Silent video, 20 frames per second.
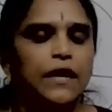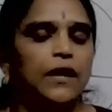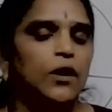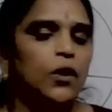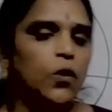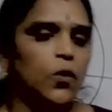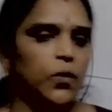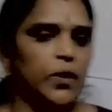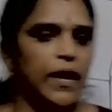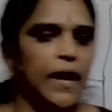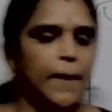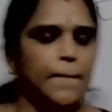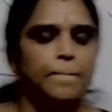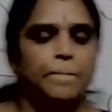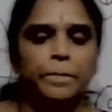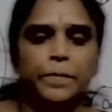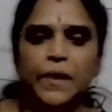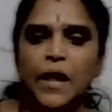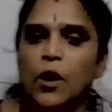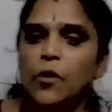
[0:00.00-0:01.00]
Okay,
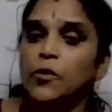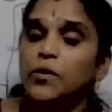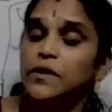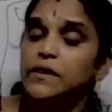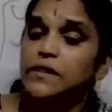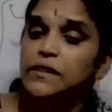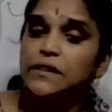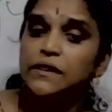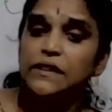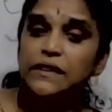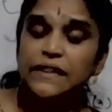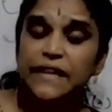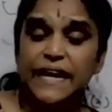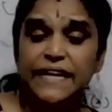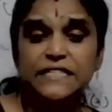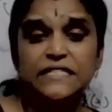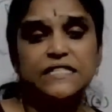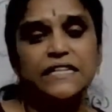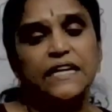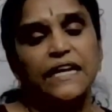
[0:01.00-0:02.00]
now
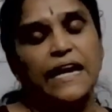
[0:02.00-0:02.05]
next